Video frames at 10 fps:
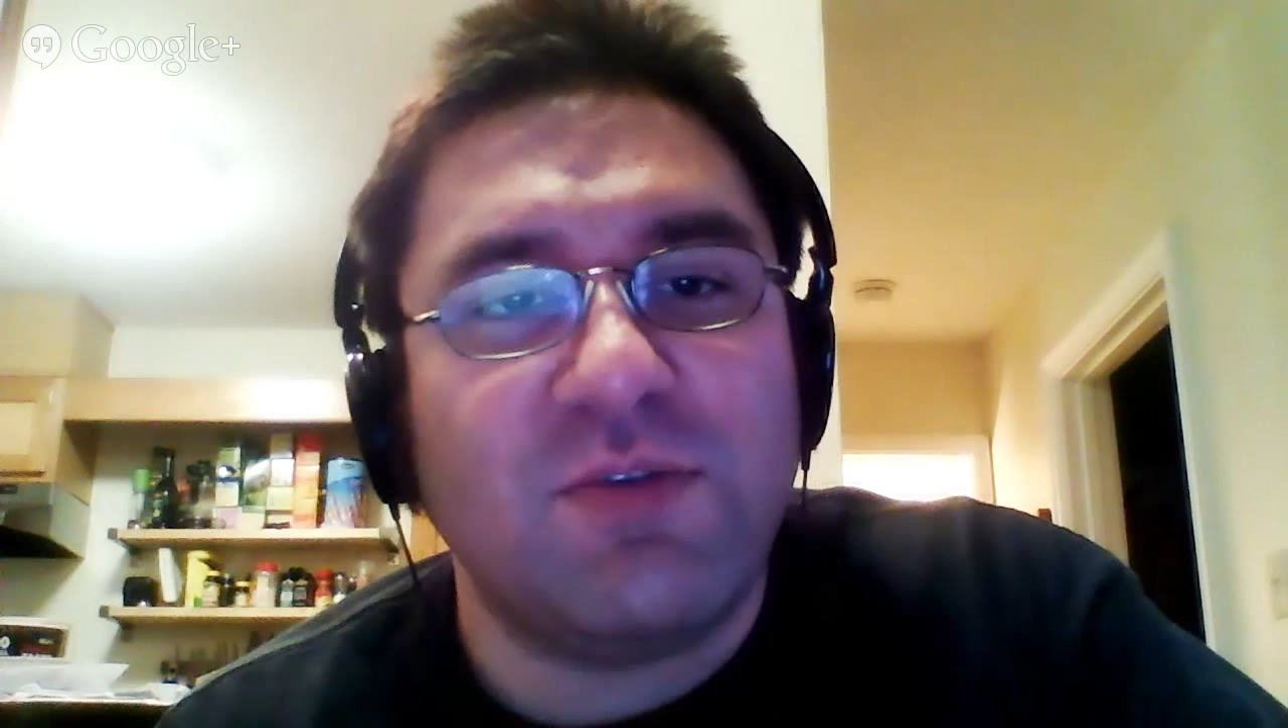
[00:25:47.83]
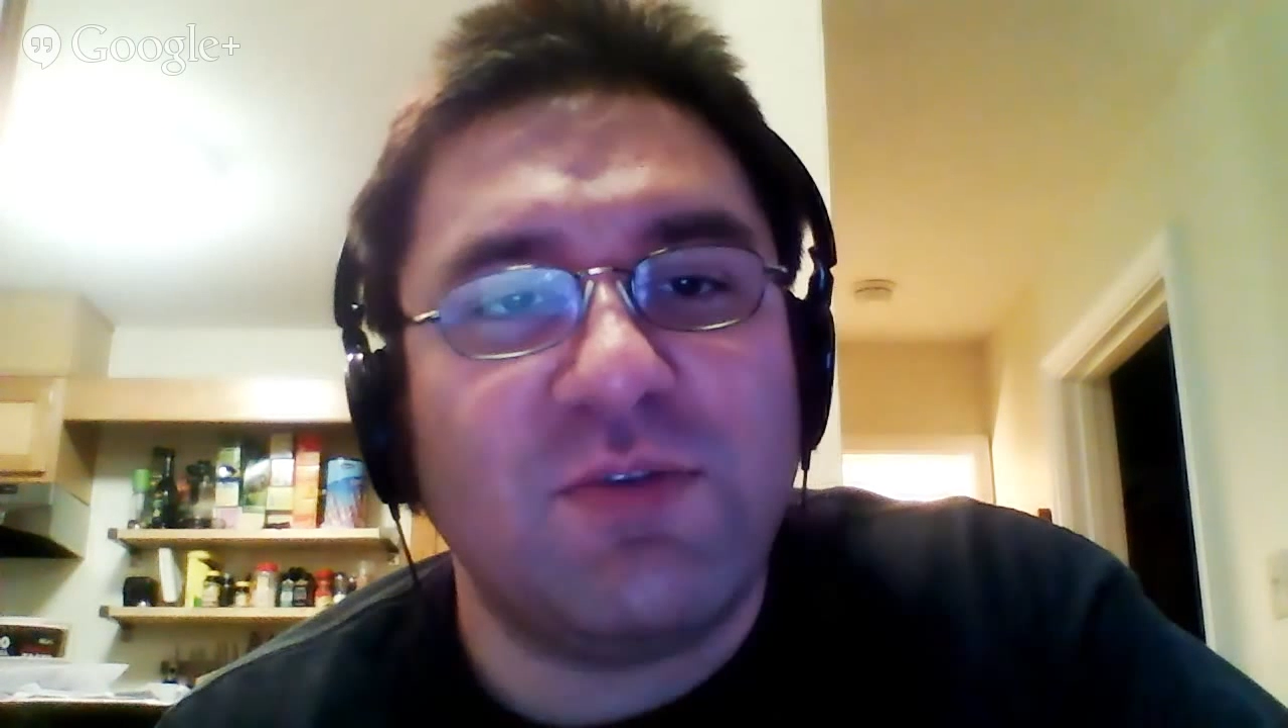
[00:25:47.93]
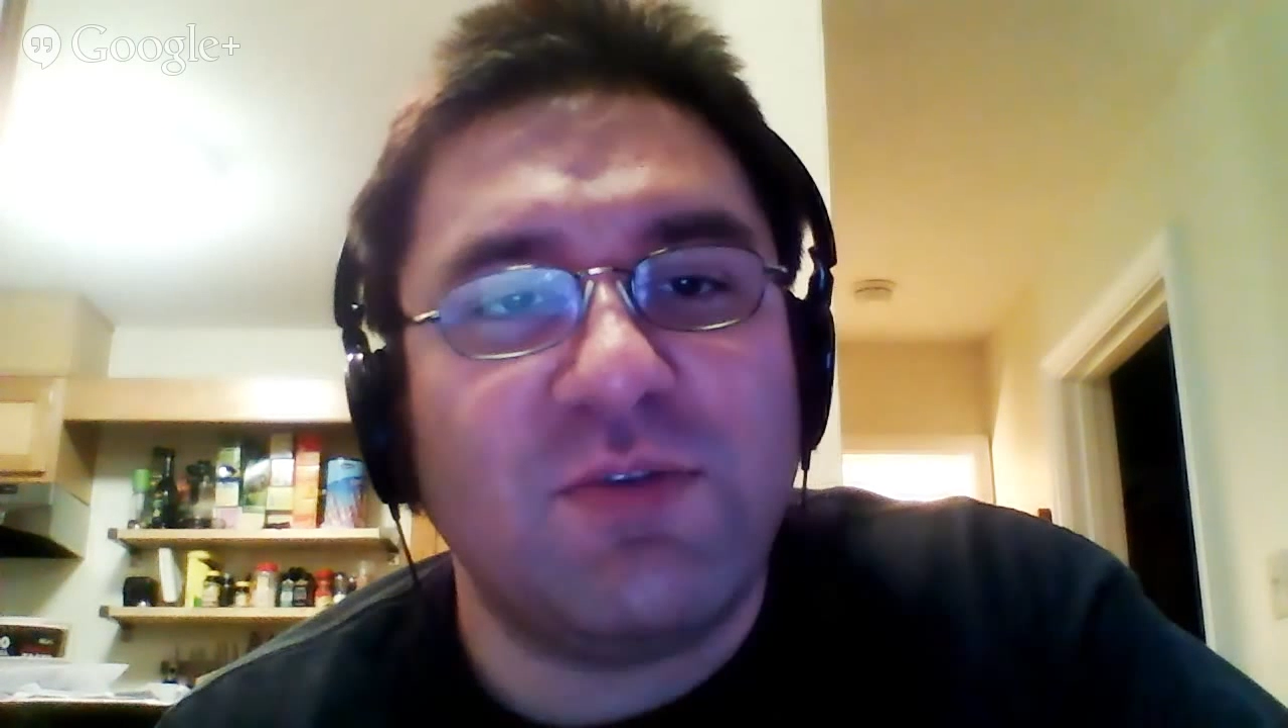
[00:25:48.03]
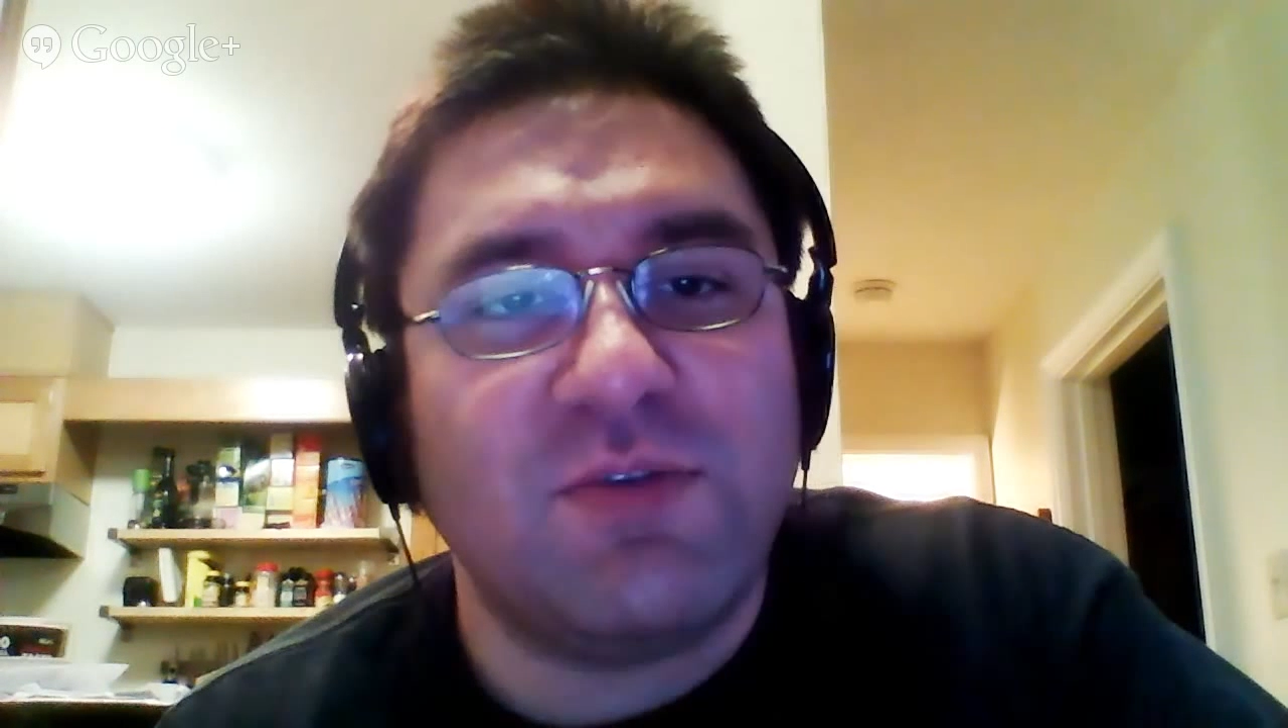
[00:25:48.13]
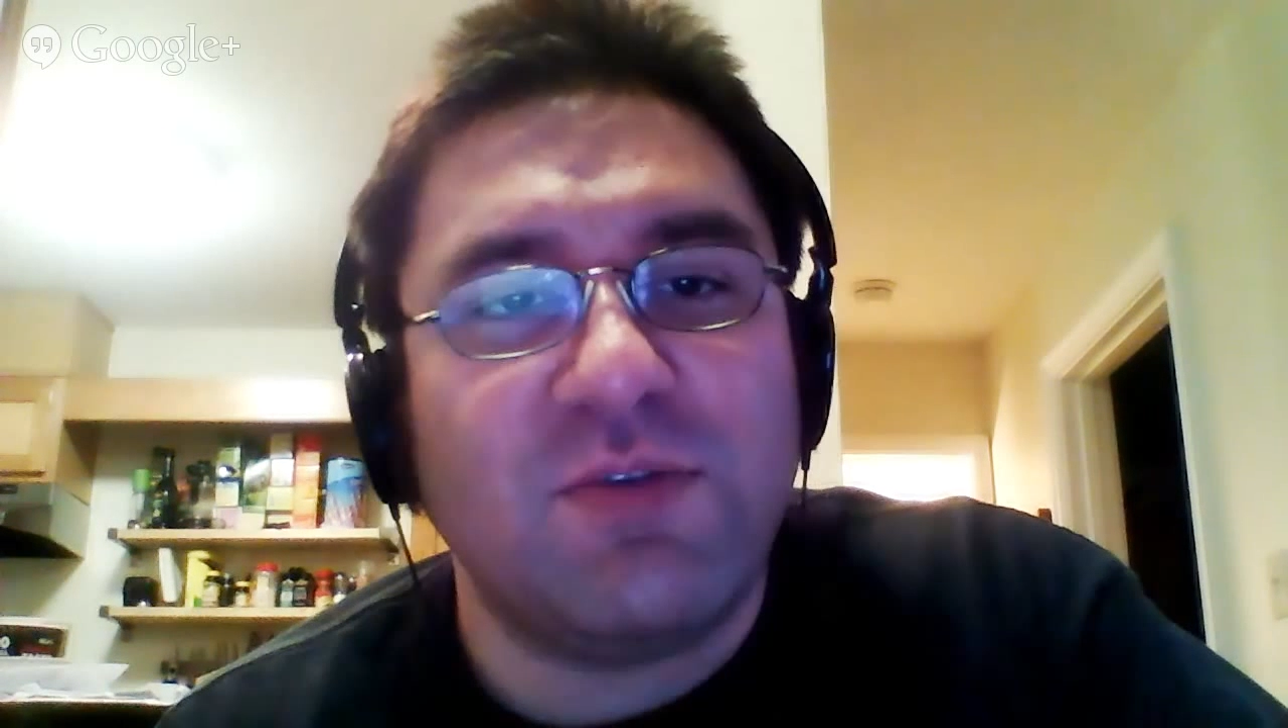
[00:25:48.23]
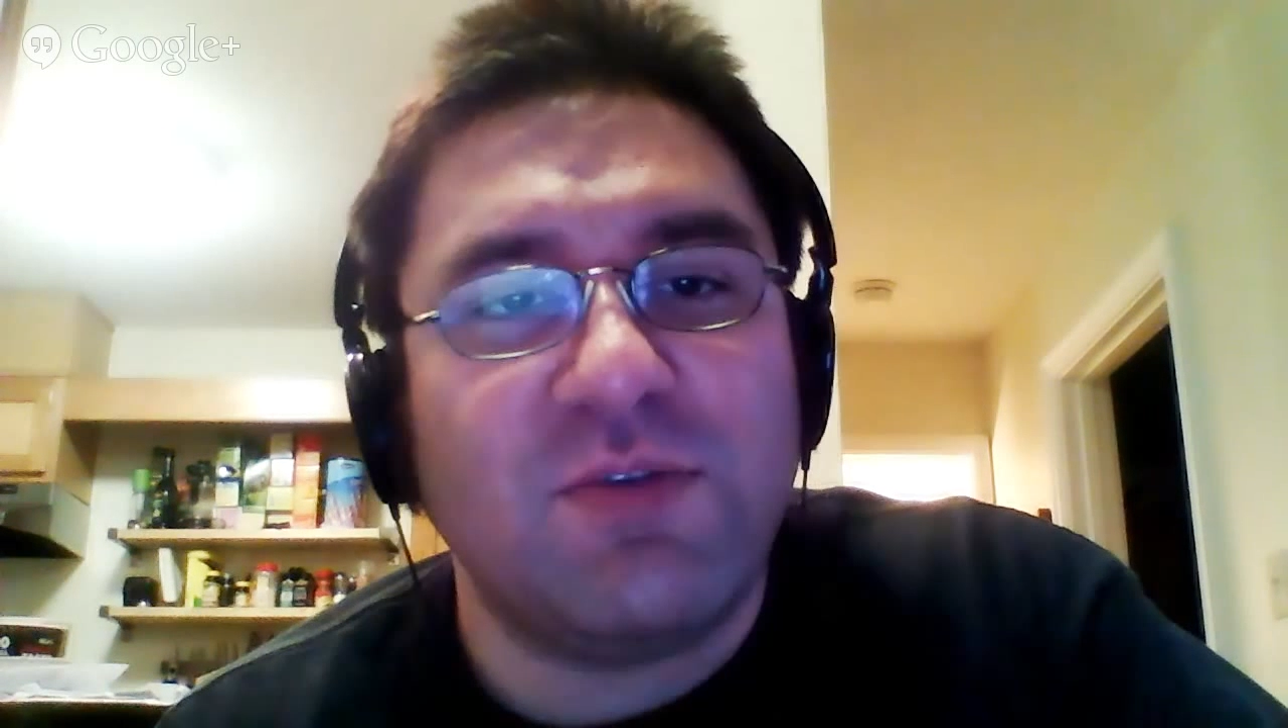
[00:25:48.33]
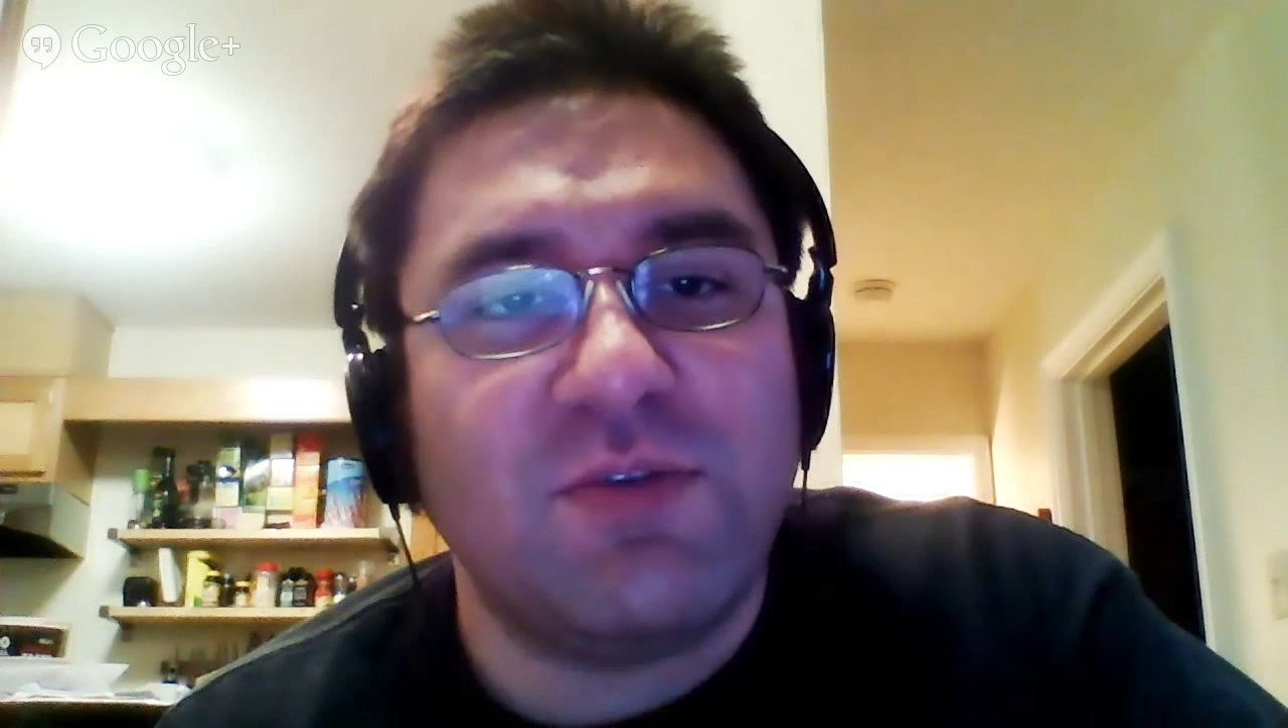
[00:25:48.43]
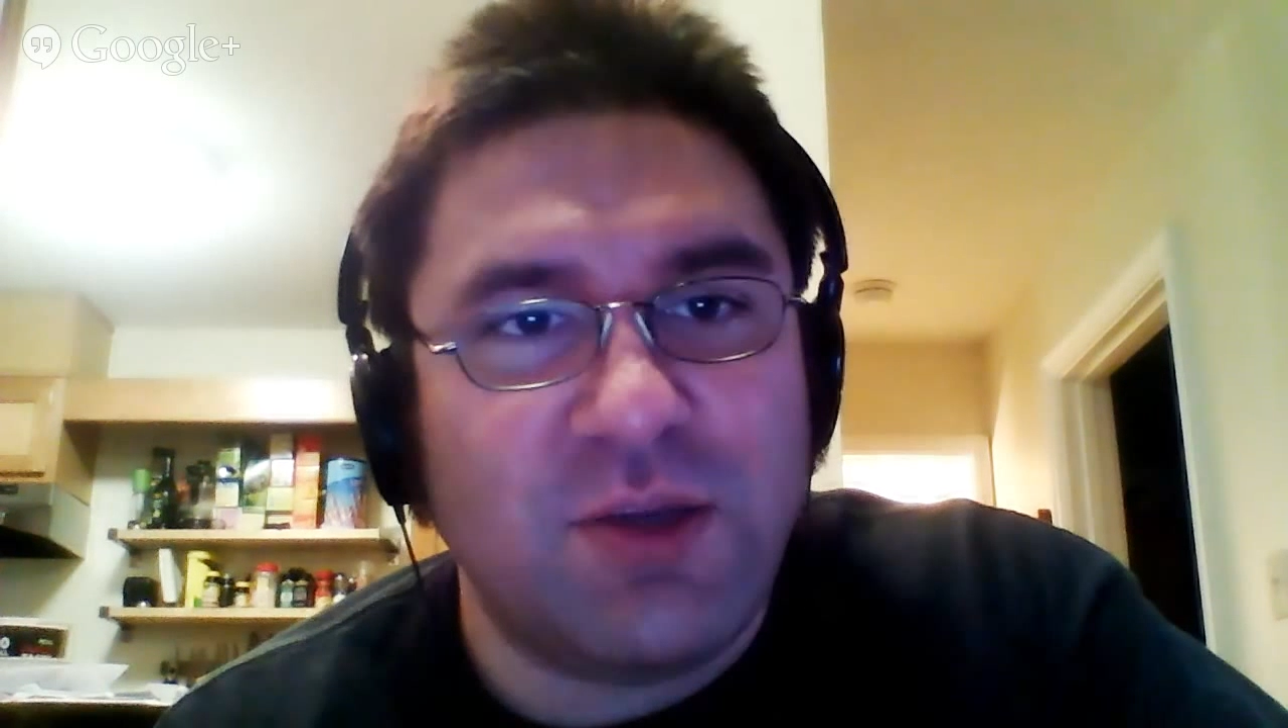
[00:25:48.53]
information